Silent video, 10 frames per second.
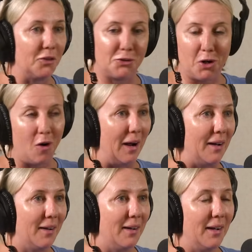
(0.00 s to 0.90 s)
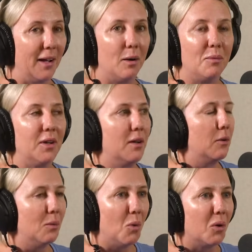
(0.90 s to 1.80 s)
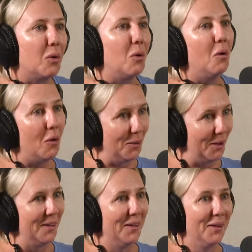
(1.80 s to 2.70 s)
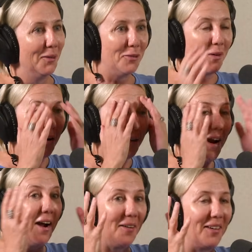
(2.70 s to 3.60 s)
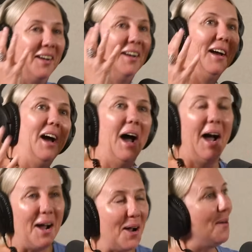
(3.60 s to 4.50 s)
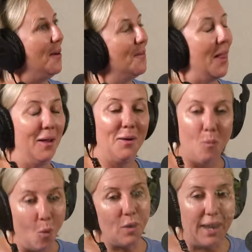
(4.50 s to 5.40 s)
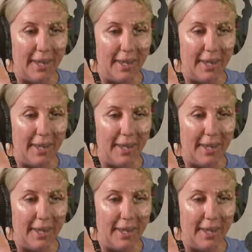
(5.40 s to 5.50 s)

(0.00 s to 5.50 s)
just Thai. And I'm thinking, oh my God, far out. Walk